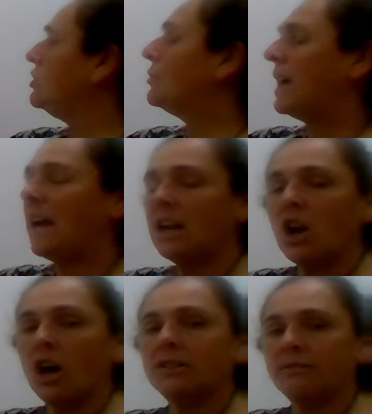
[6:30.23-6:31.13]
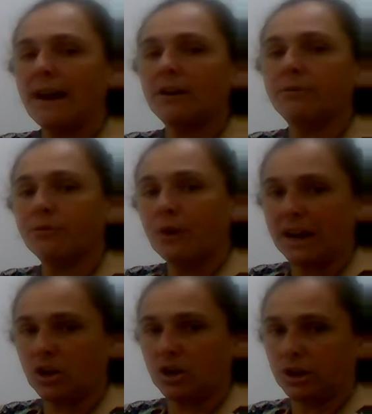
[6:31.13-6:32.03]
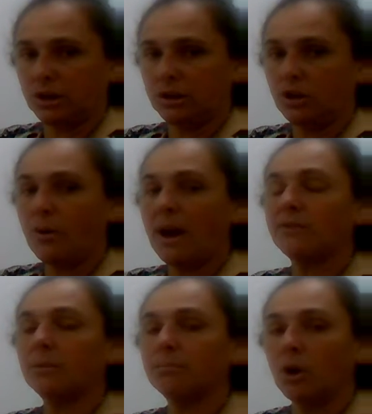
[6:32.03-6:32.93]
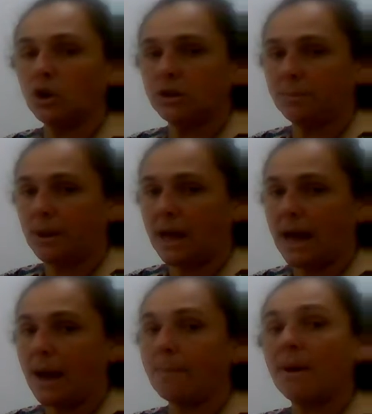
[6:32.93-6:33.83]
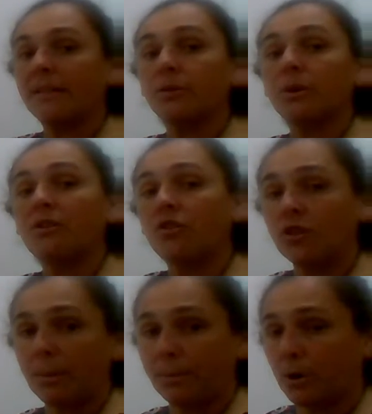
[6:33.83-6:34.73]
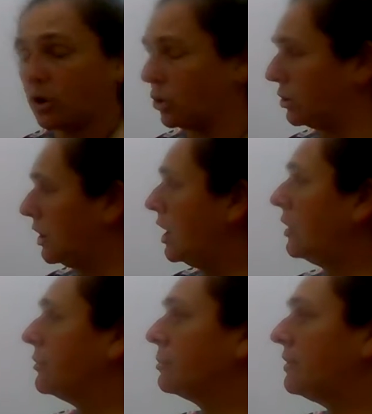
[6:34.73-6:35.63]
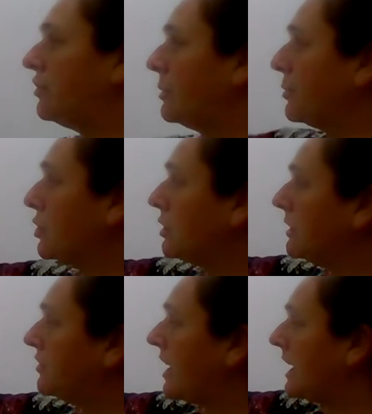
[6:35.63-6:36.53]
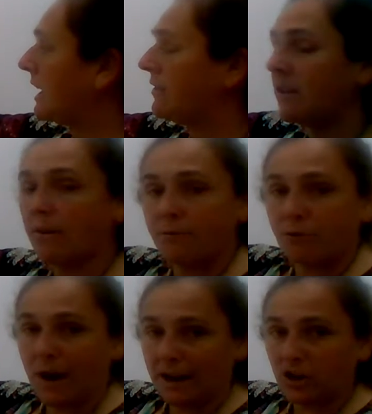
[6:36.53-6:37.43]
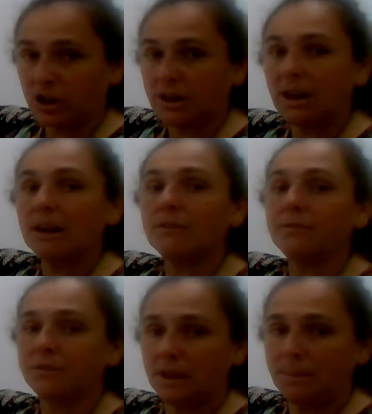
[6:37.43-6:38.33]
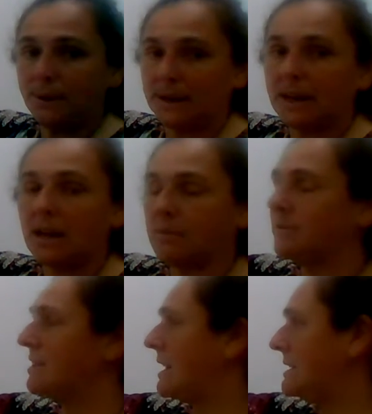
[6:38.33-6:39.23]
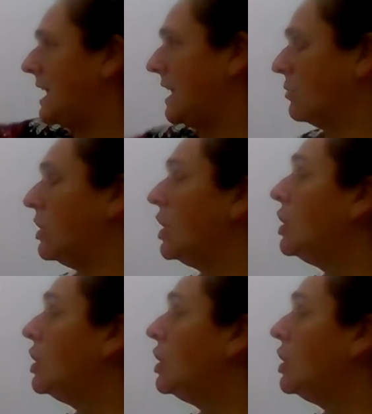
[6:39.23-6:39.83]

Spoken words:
You cannot divide a fraction. You have to multiply by the reciprocal. The reciprocal is taking that fraction and flipping it upside down.